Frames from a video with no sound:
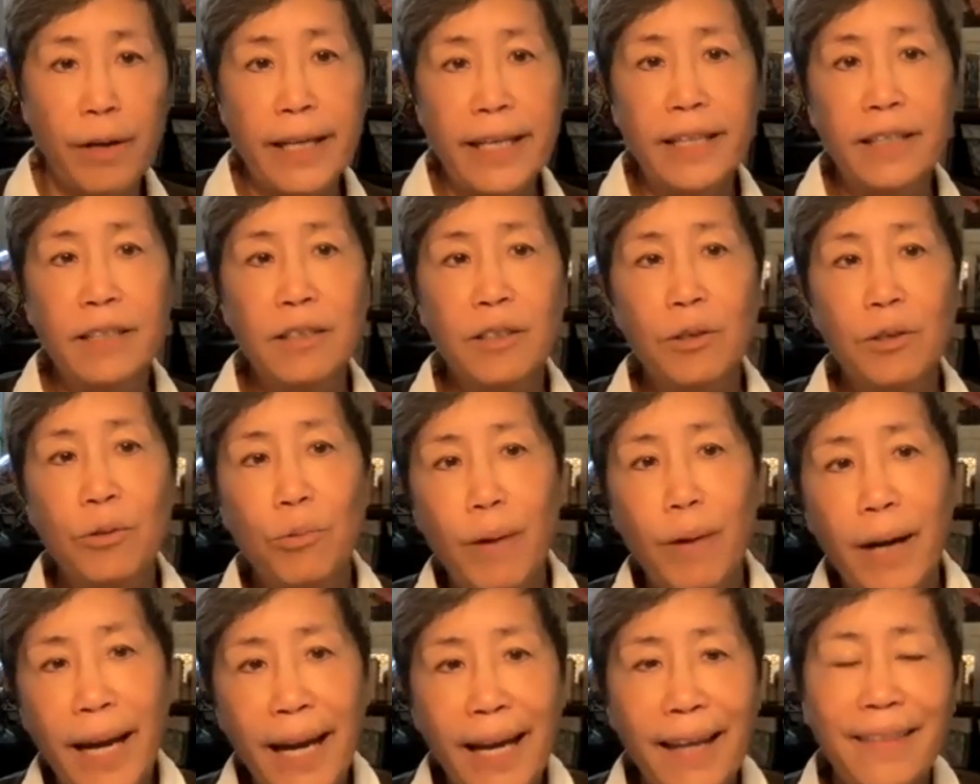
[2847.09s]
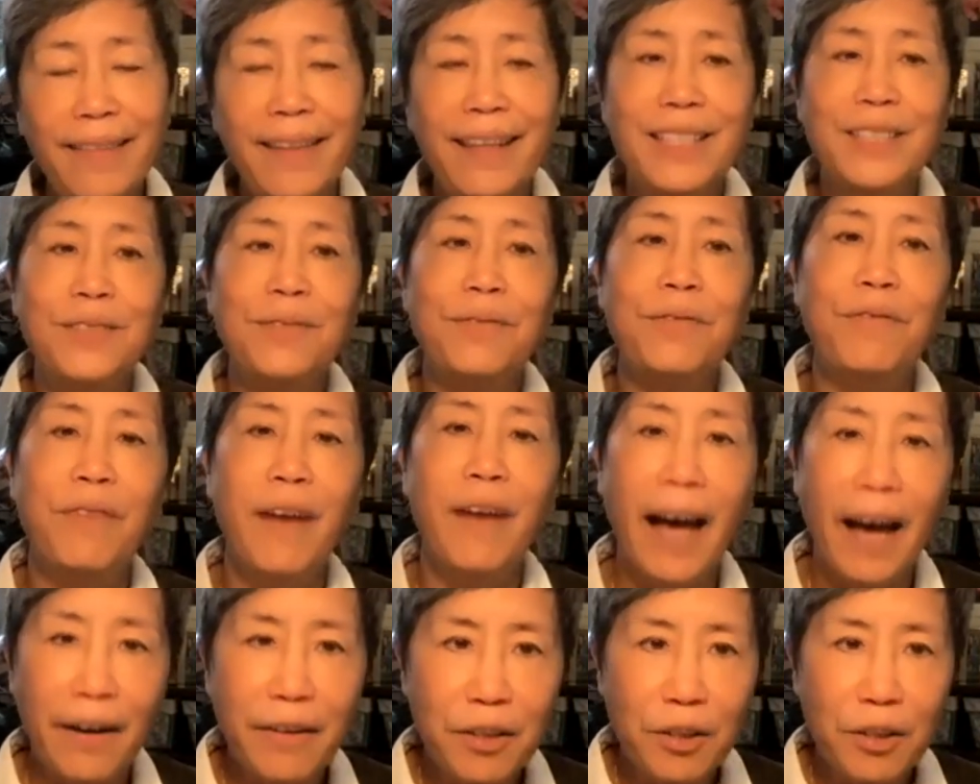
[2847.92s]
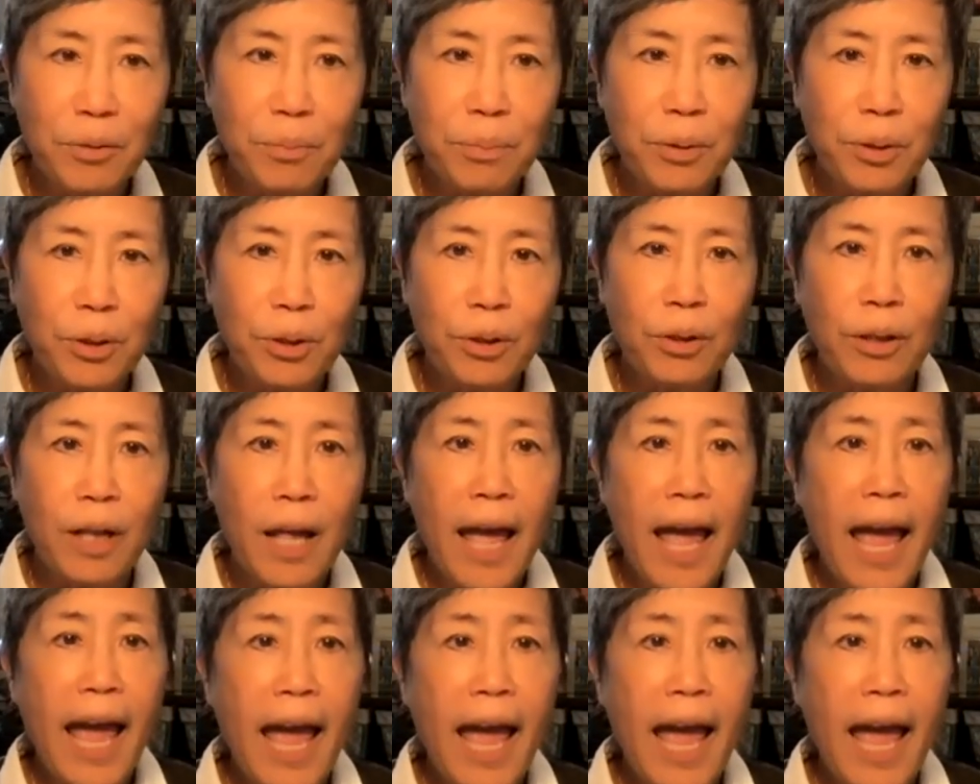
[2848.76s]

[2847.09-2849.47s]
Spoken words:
in a way that's valuable